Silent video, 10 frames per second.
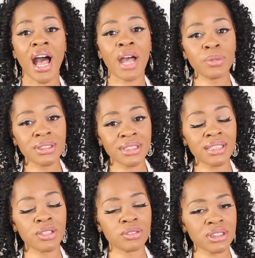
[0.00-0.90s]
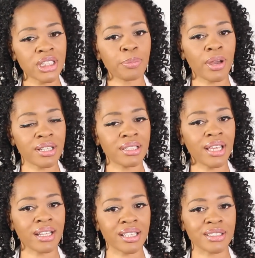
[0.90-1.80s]
I would say don't sleep on
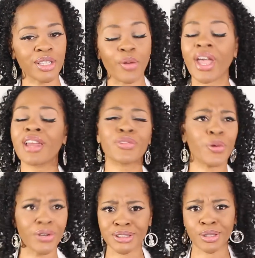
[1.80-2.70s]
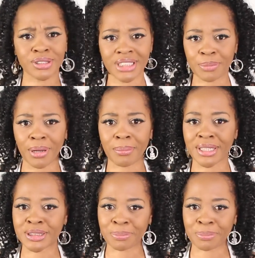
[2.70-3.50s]
Connecticut, though. And of course, don't sleep on my